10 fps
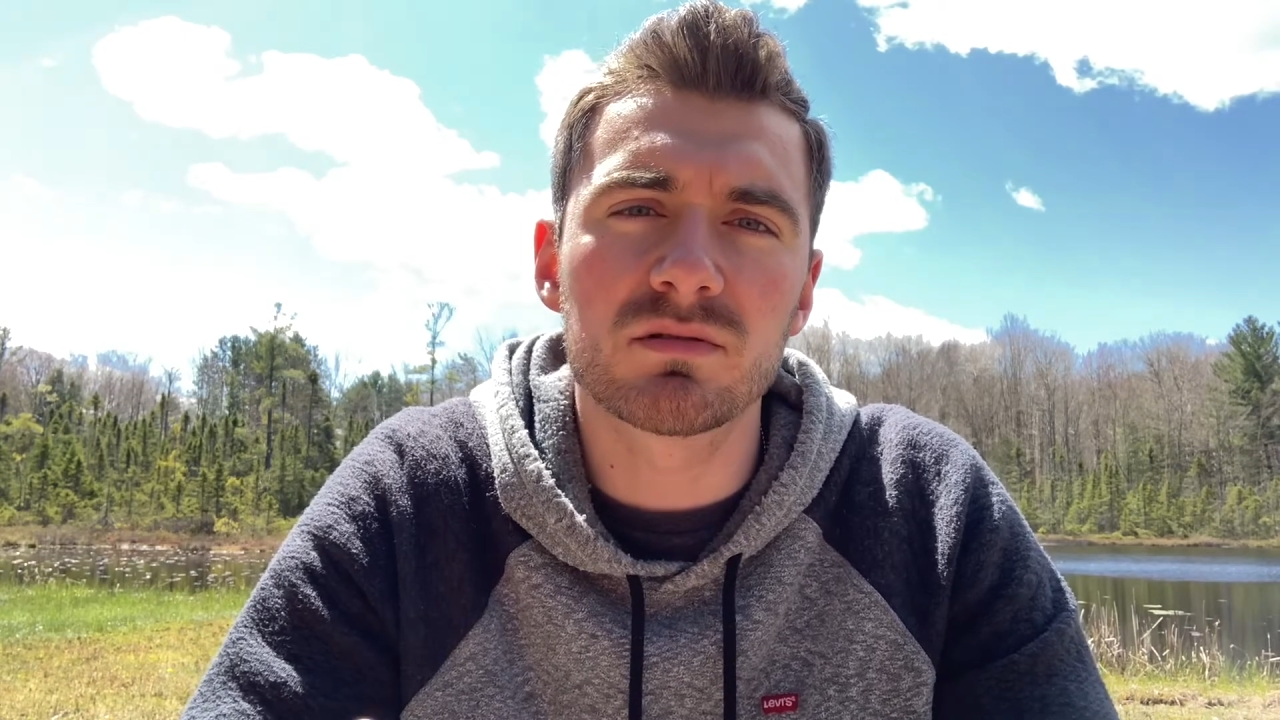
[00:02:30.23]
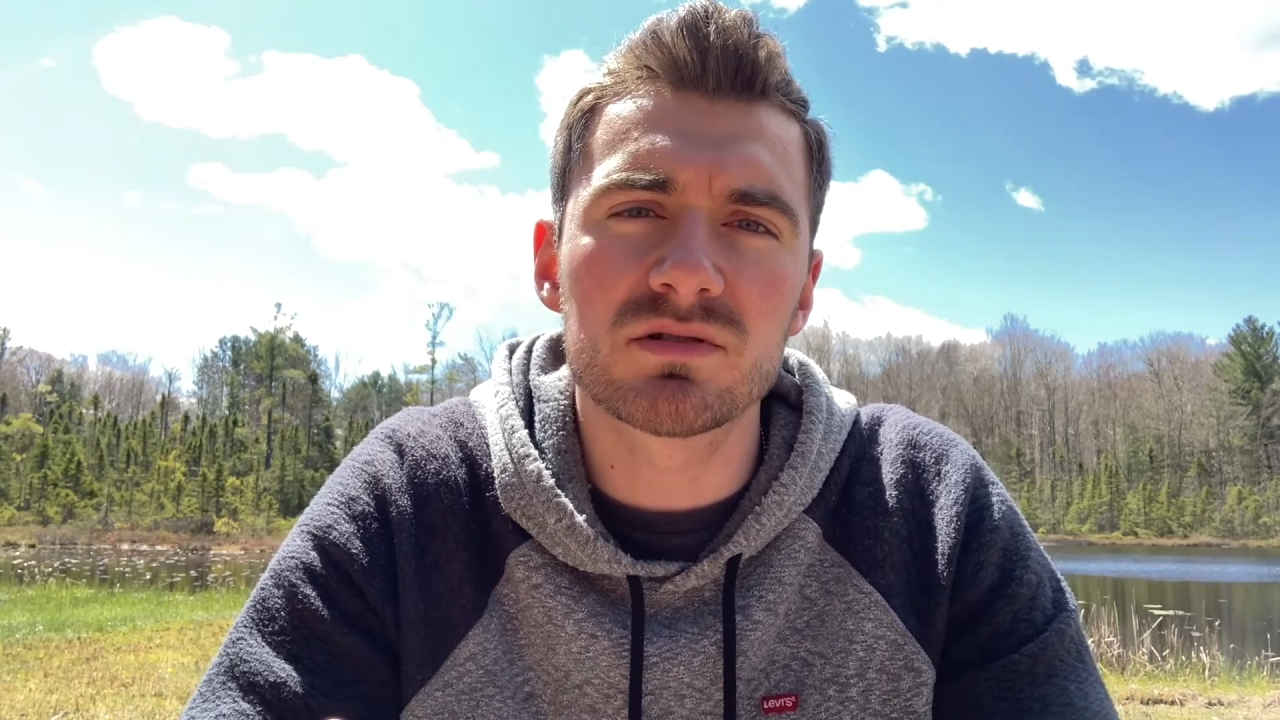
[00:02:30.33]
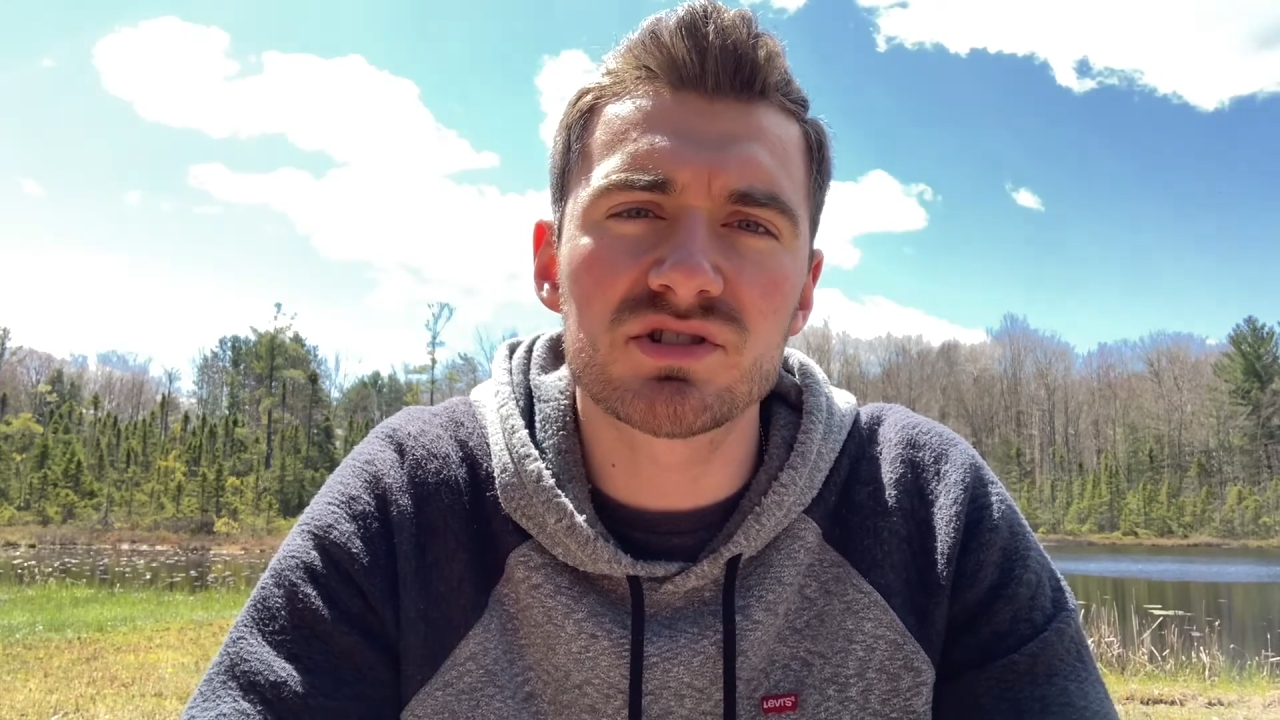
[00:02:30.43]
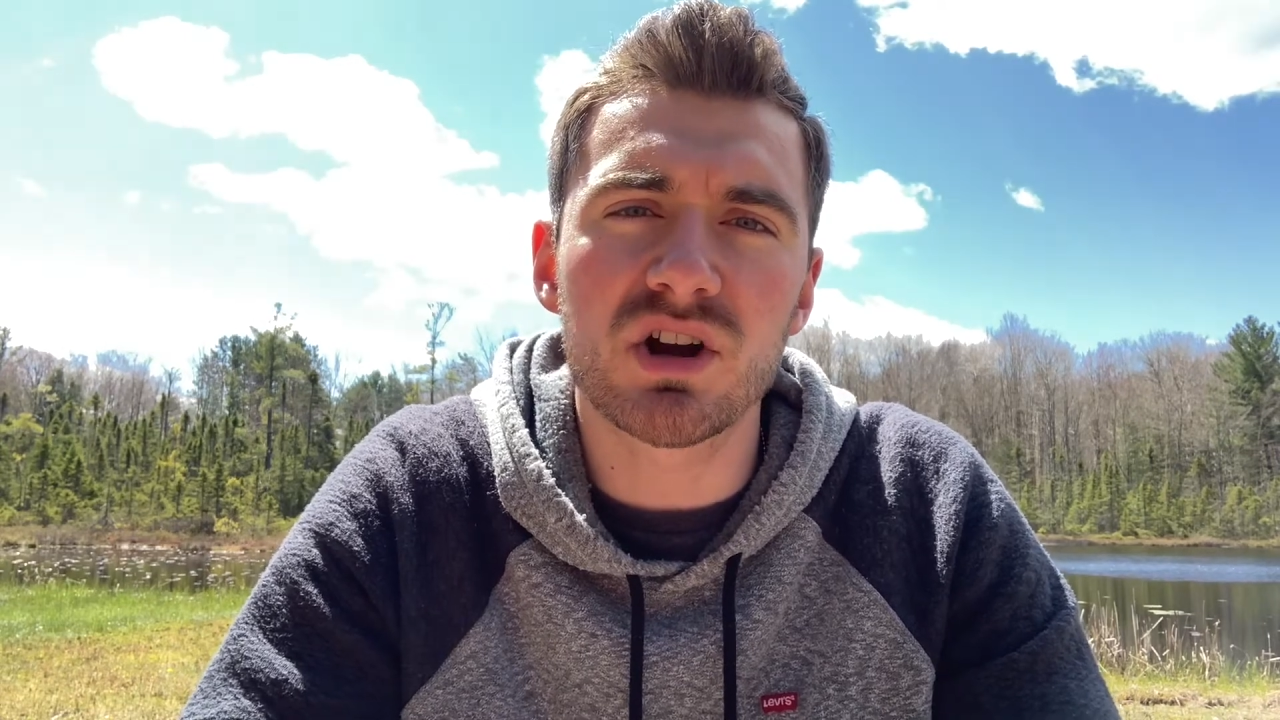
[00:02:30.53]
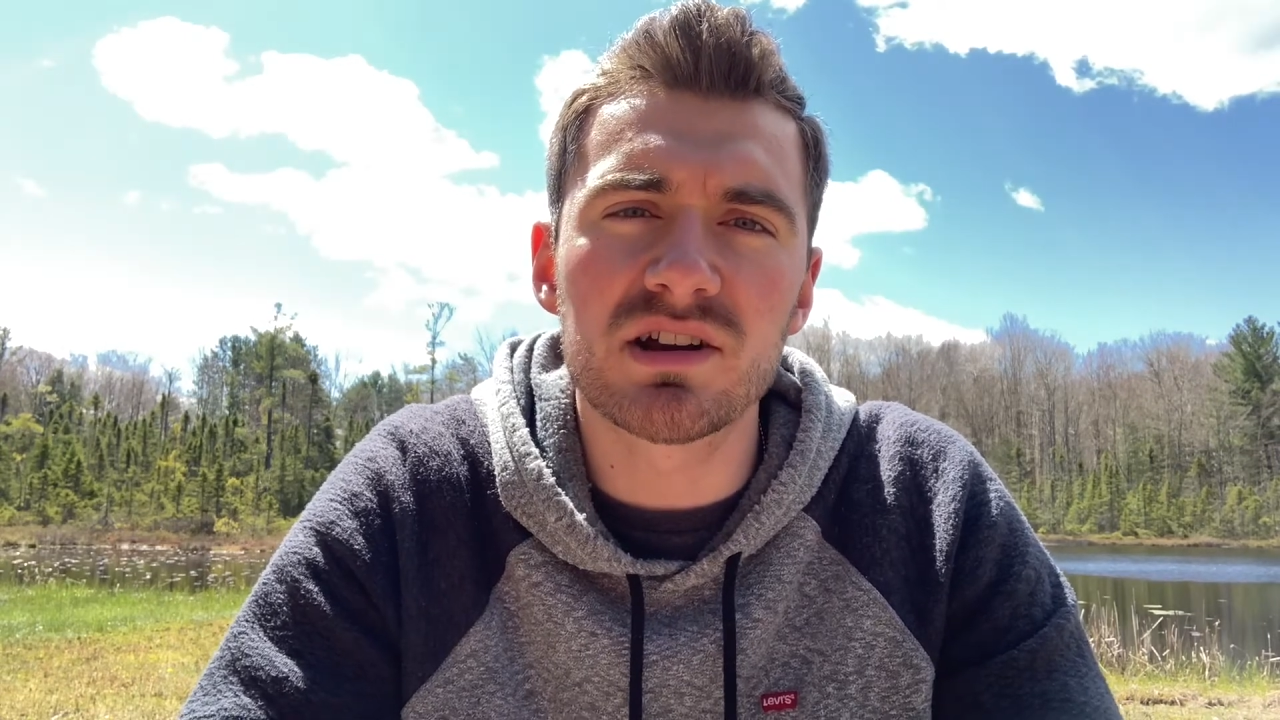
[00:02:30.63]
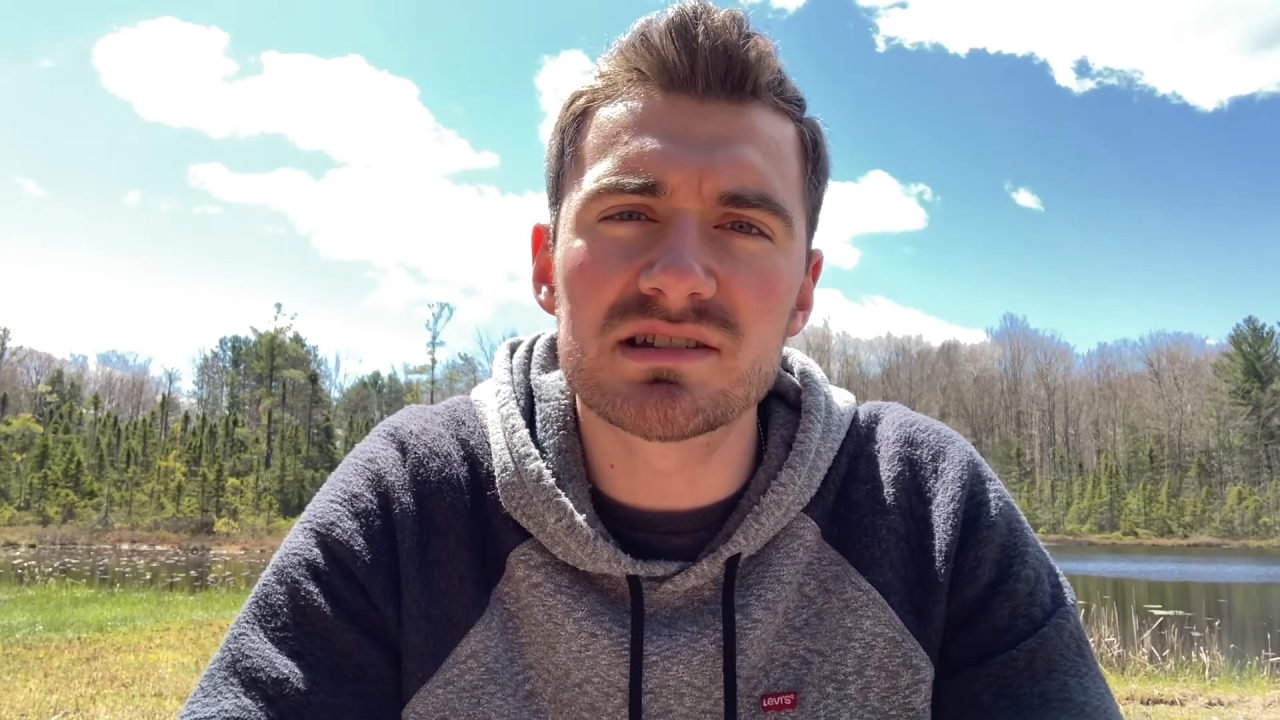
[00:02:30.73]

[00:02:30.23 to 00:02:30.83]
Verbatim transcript: started